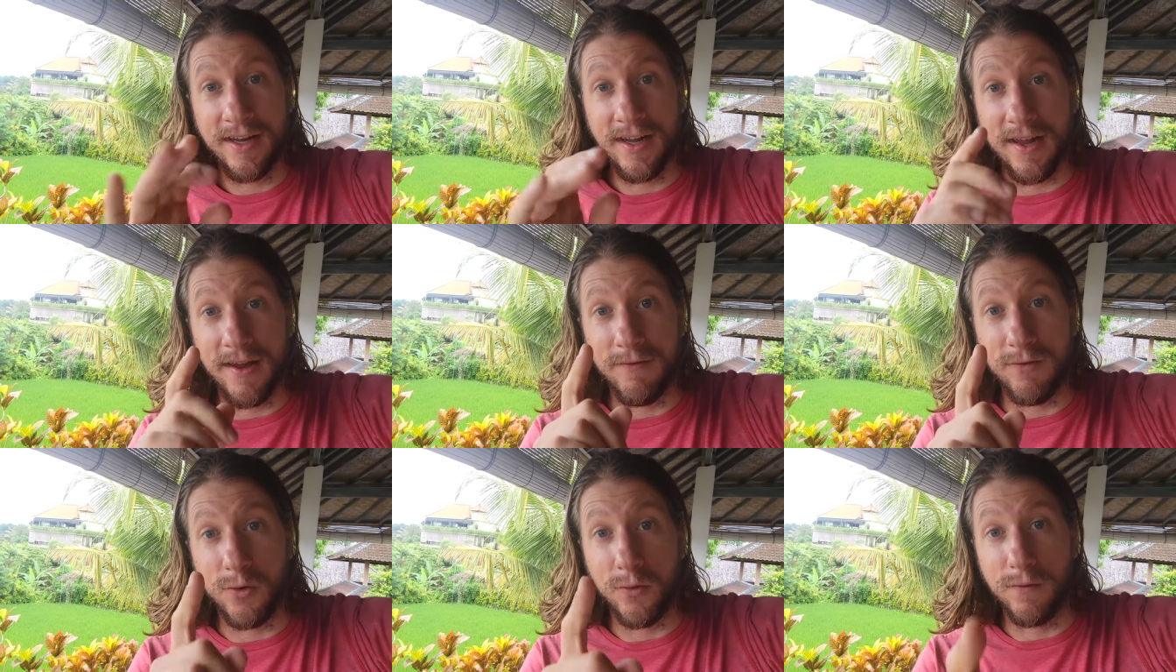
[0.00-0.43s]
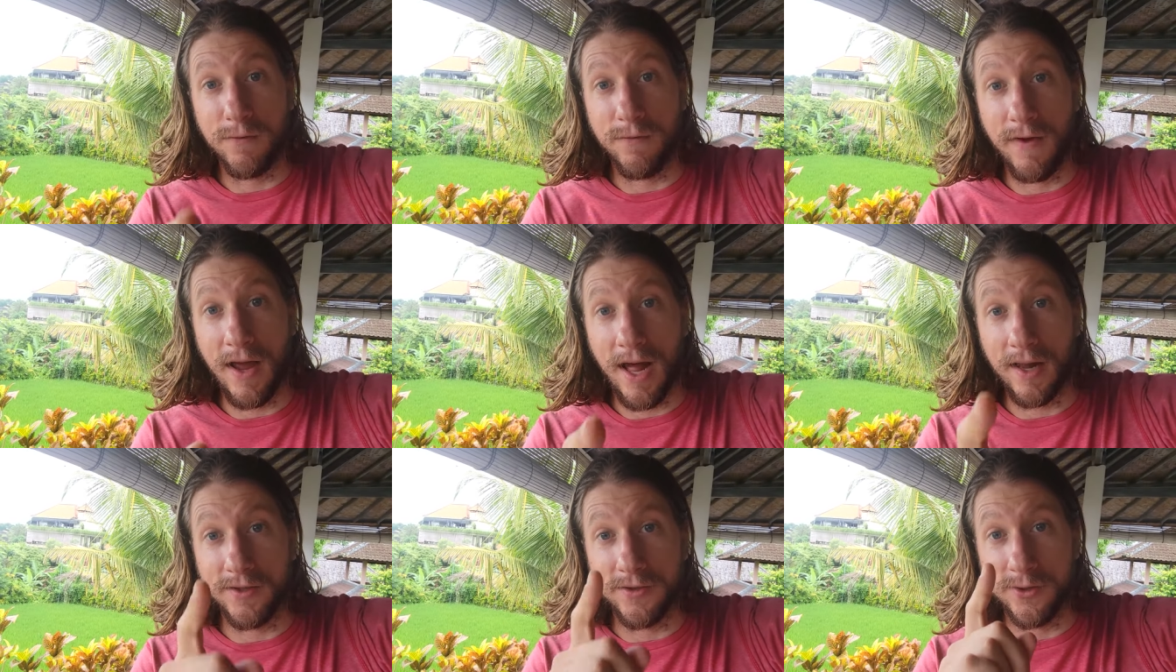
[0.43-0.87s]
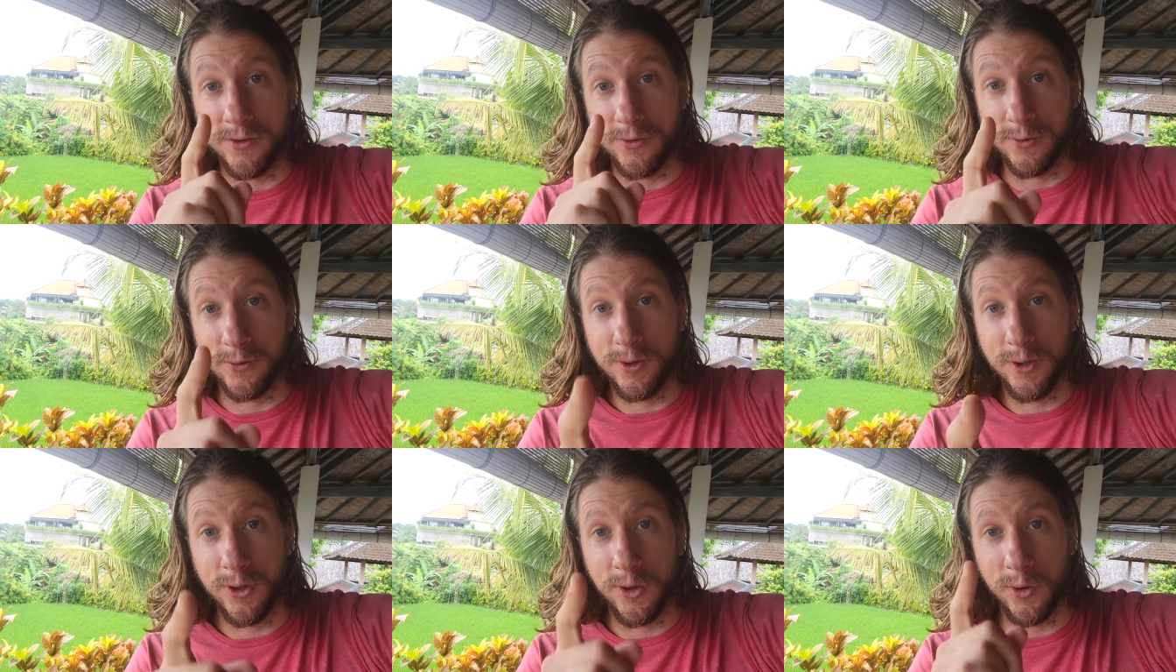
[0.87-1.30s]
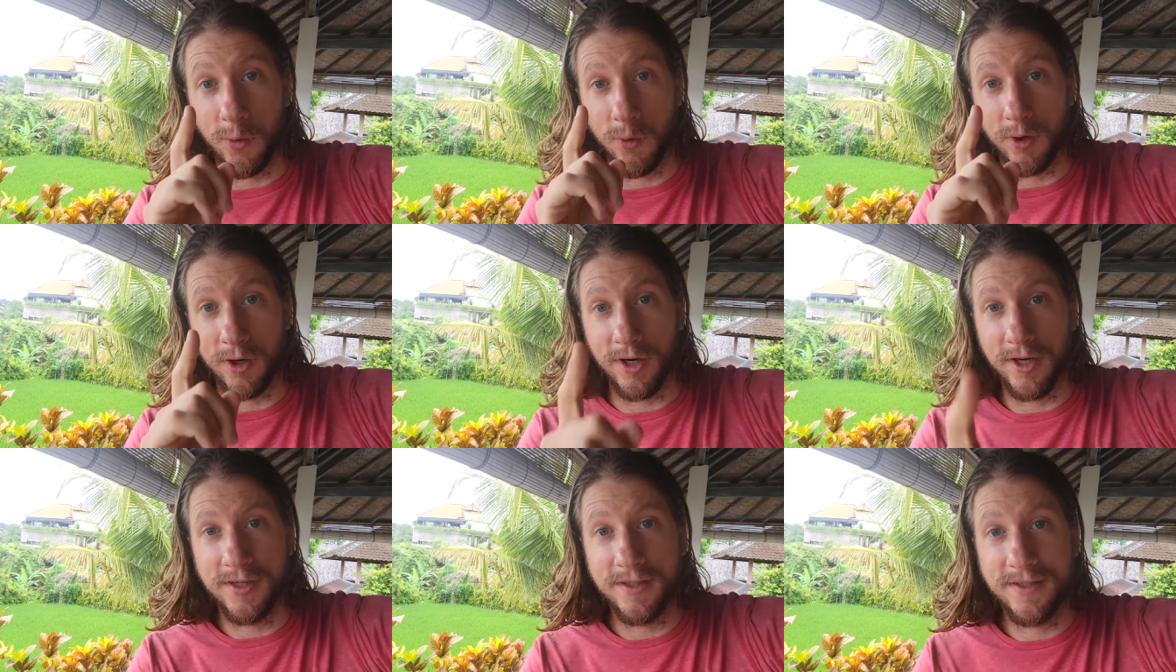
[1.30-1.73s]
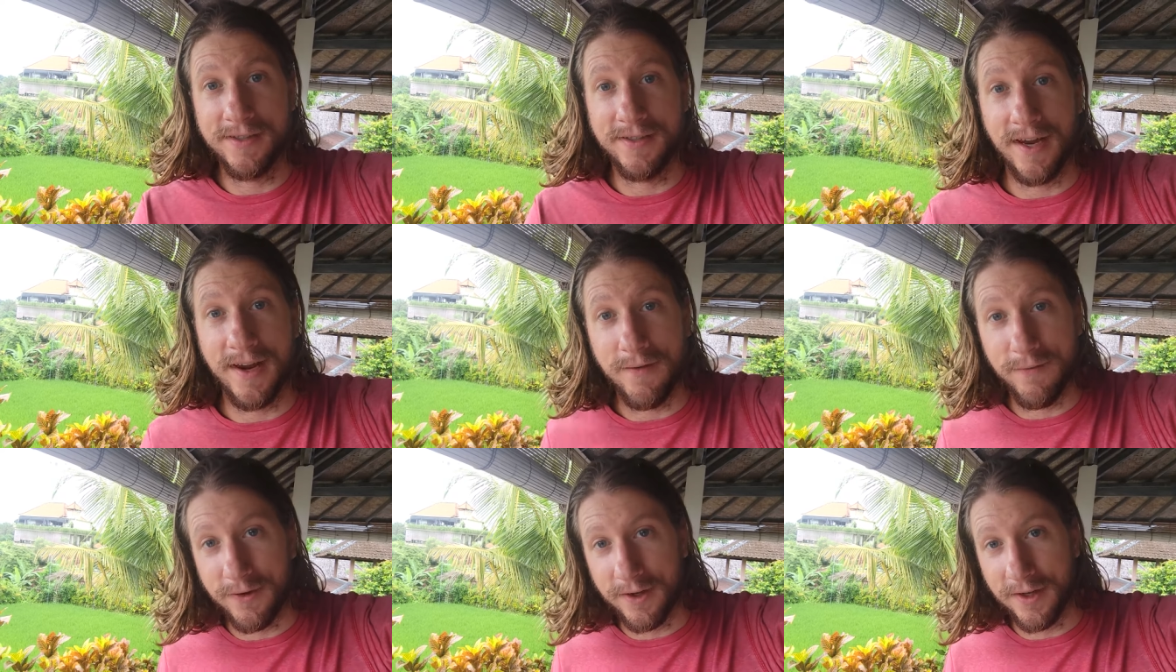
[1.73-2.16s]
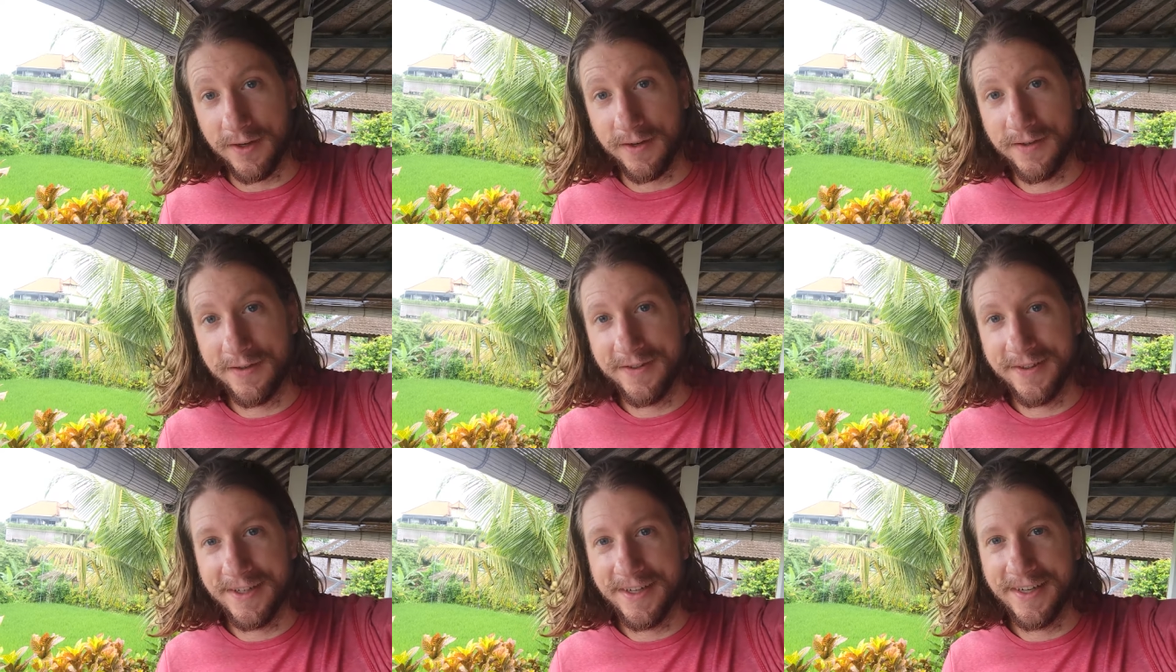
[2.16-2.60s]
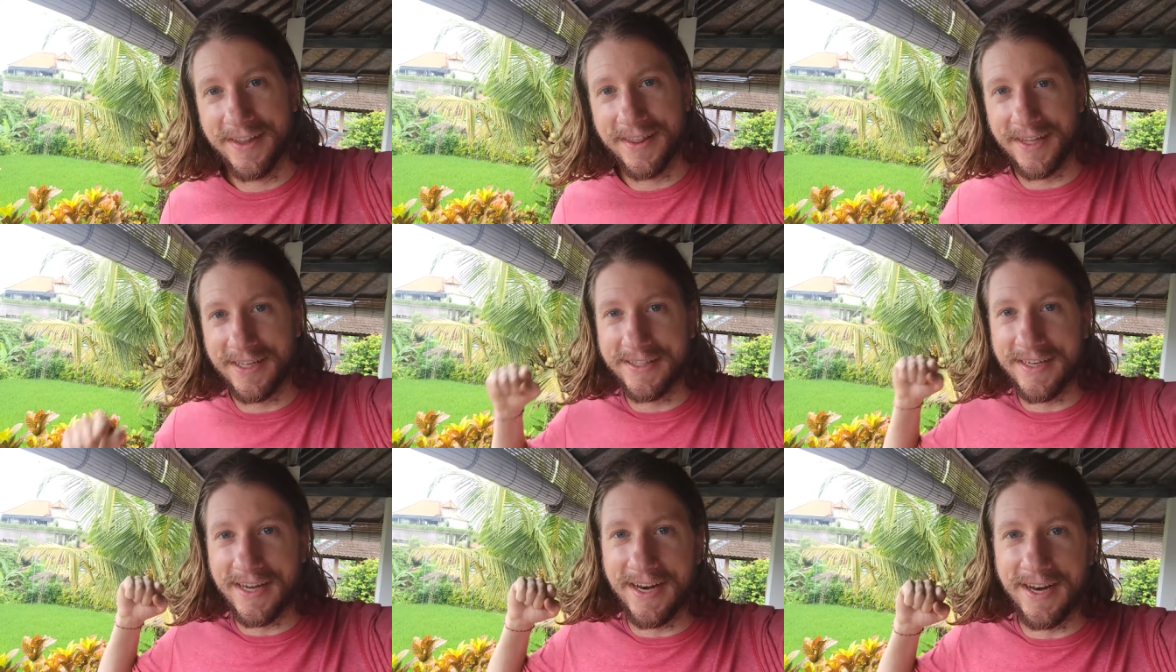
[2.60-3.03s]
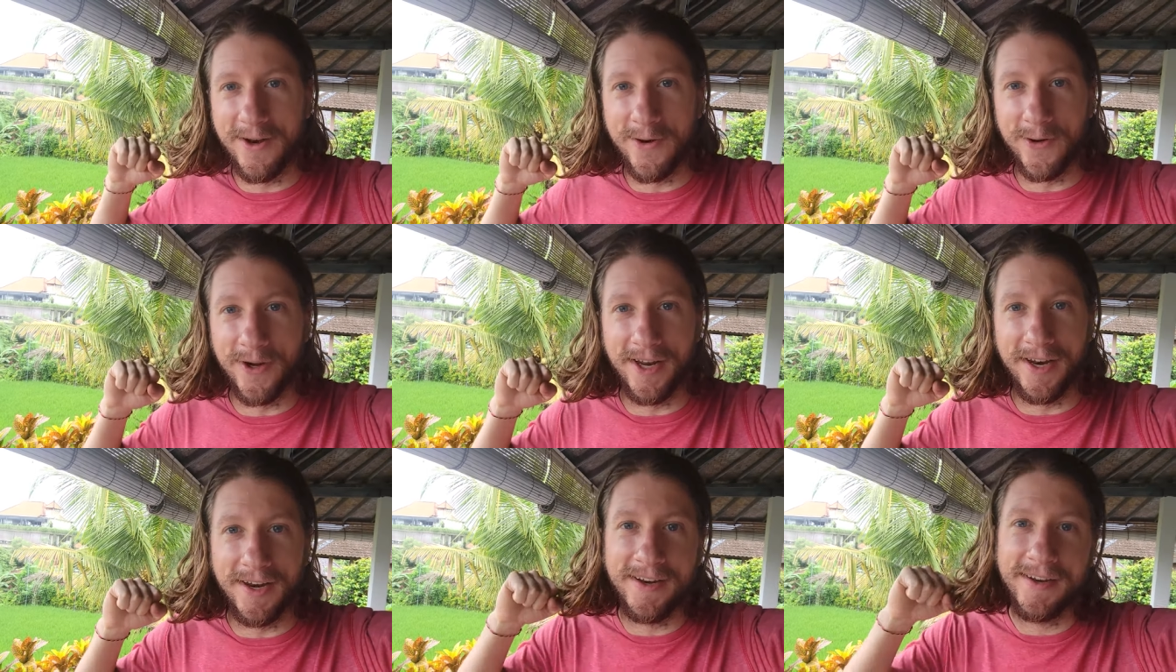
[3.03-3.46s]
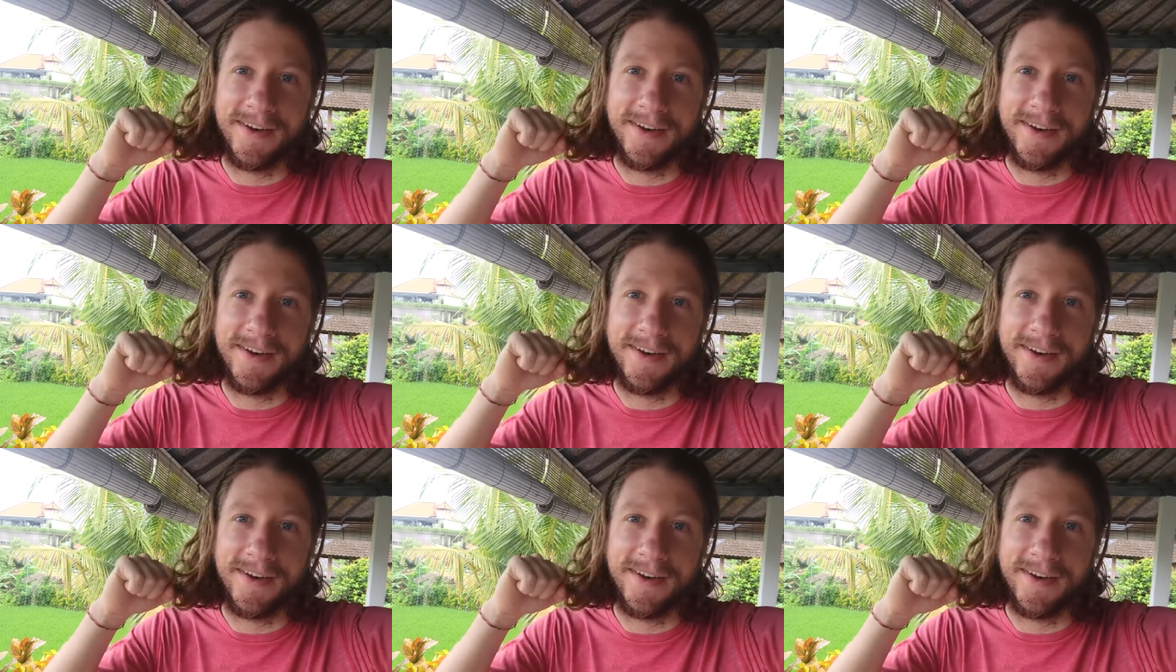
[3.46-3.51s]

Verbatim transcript: if you value your safety. Let's get into it.